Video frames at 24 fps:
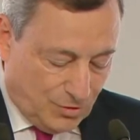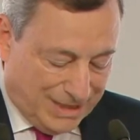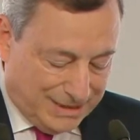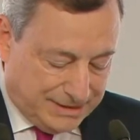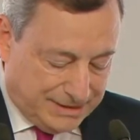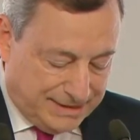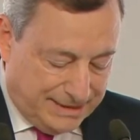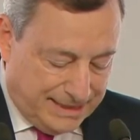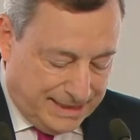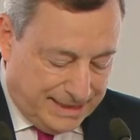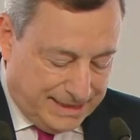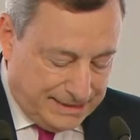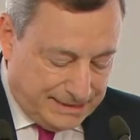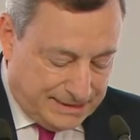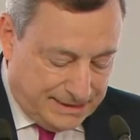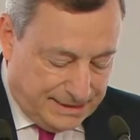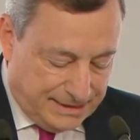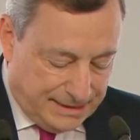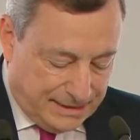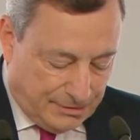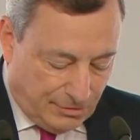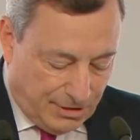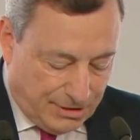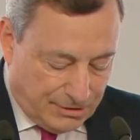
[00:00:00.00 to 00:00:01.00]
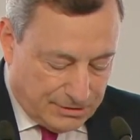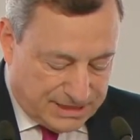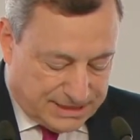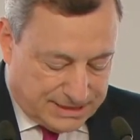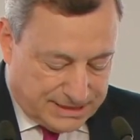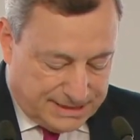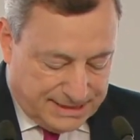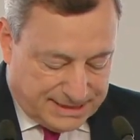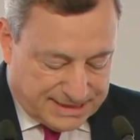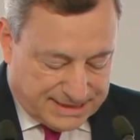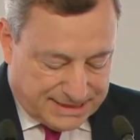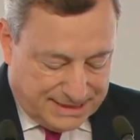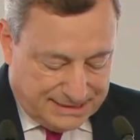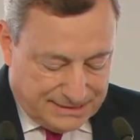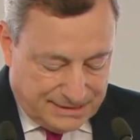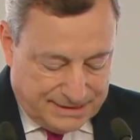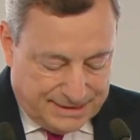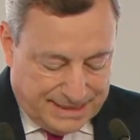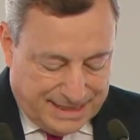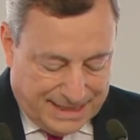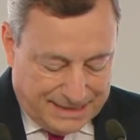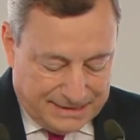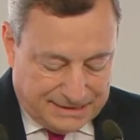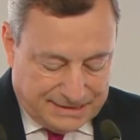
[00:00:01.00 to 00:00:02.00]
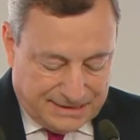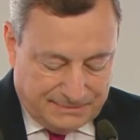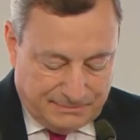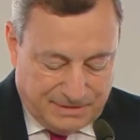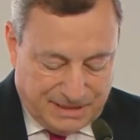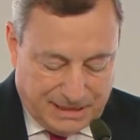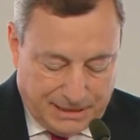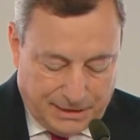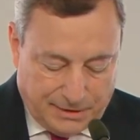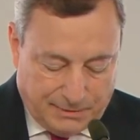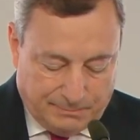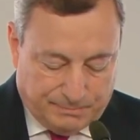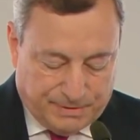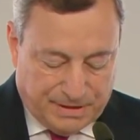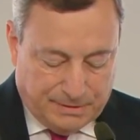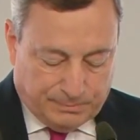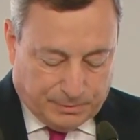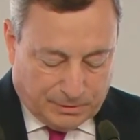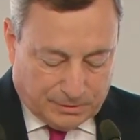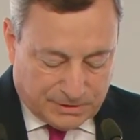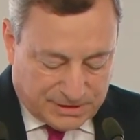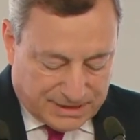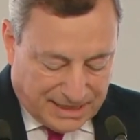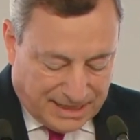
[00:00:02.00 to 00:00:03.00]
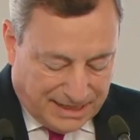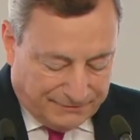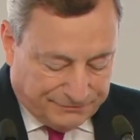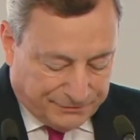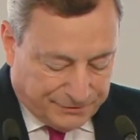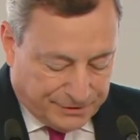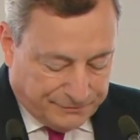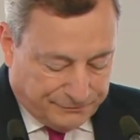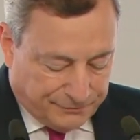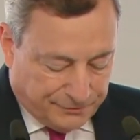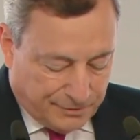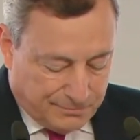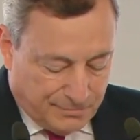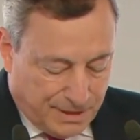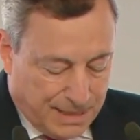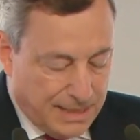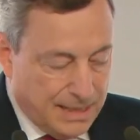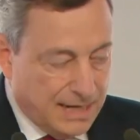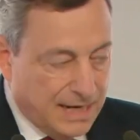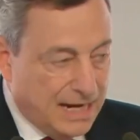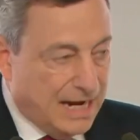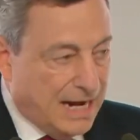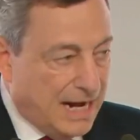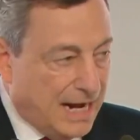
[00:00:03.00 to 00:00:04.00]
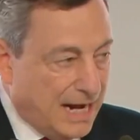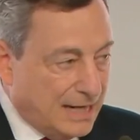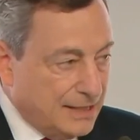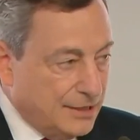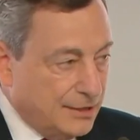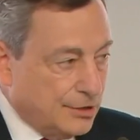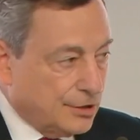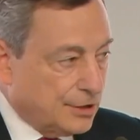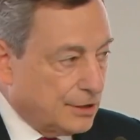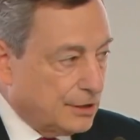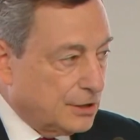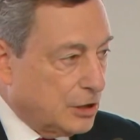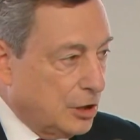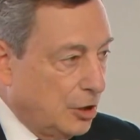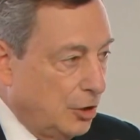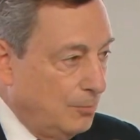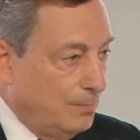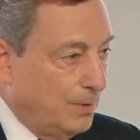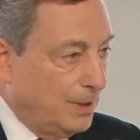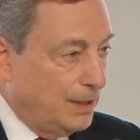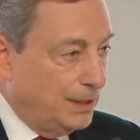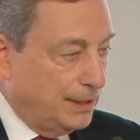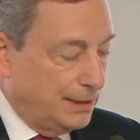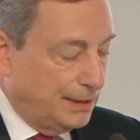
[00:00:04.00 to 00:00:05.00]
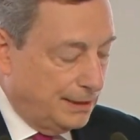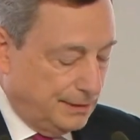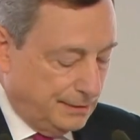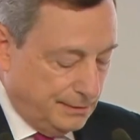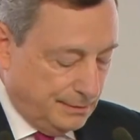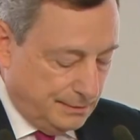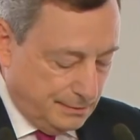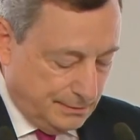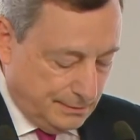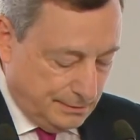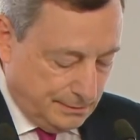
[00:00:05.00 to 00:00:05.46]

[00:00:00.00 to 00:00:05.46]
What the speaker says: In 2019, around 690 million people suffered from hunger globally.